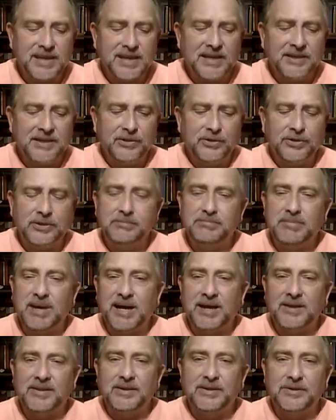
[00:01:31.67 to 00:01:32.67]
And you can
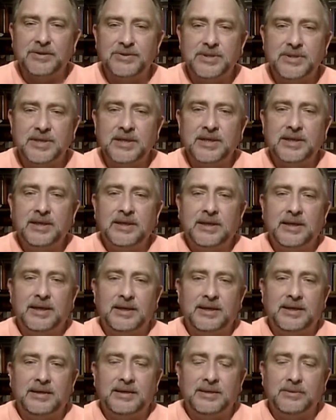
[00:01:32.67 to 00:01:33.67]
buy those.
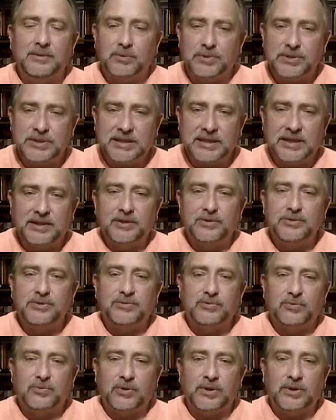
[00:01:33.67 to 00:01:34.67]
And once again, those are
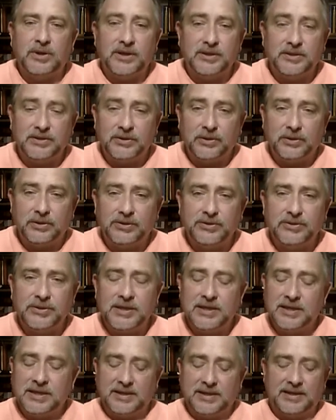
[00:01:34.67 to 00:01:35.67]
for adults.
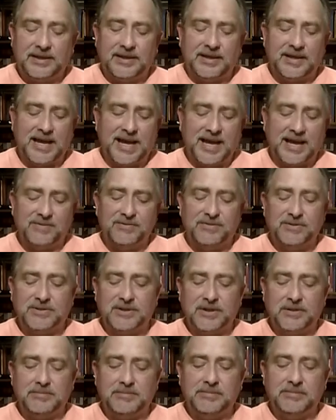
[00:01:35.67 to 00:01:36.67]
Have
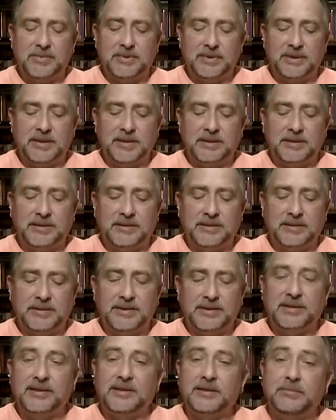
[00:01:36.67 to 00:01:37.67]
some
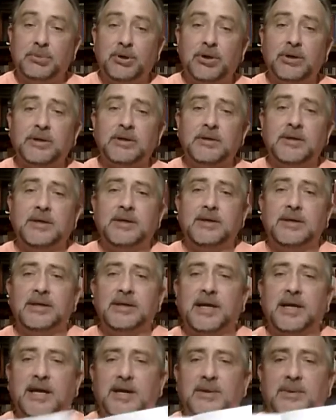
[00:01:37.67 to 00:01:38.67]
in the book.
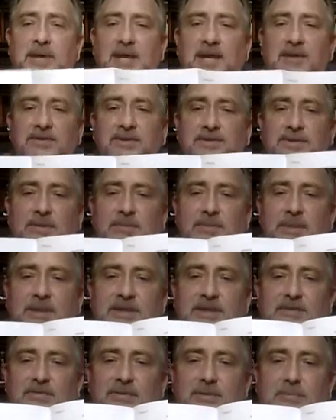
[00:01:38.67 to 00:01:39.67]
Okay, we have some
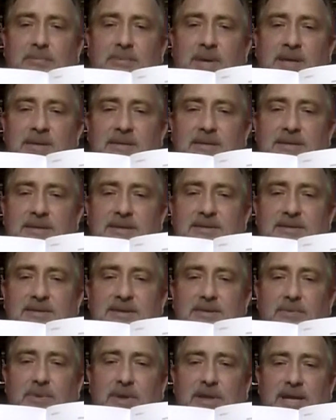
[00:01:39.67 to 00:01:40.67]
different mandalas
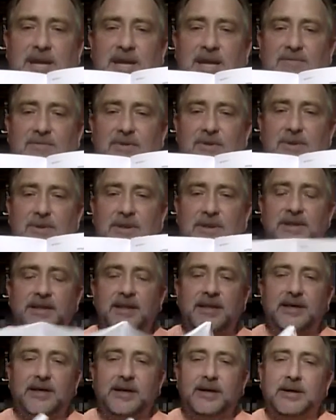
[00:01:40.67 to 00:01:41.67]
and what have you in
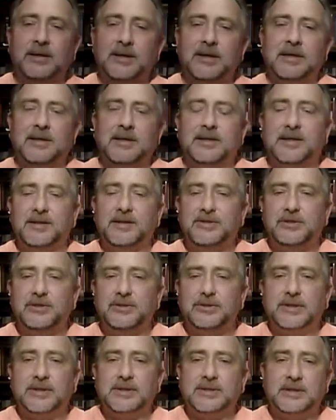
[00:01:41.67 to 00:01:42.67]
there that you
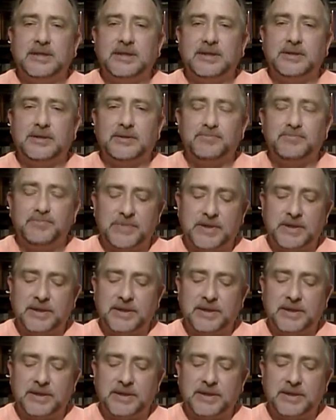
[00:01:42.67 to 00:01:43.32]
can color.